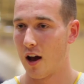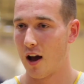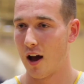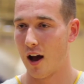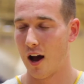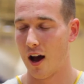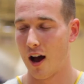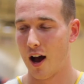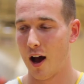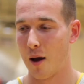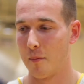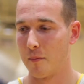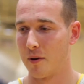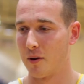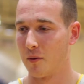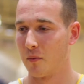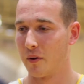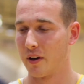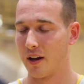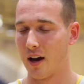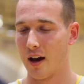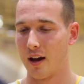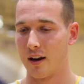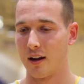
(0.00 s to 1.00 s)
I mean, we
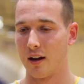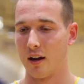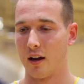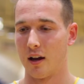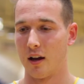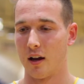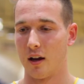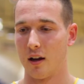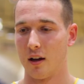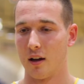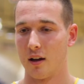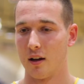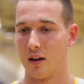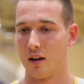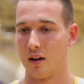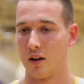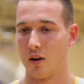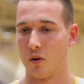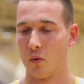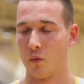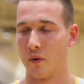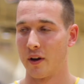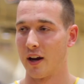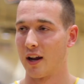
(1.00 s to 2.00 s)
got a
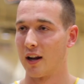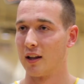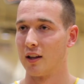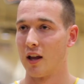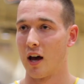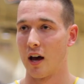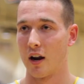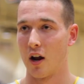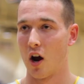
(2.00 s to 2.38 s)
lot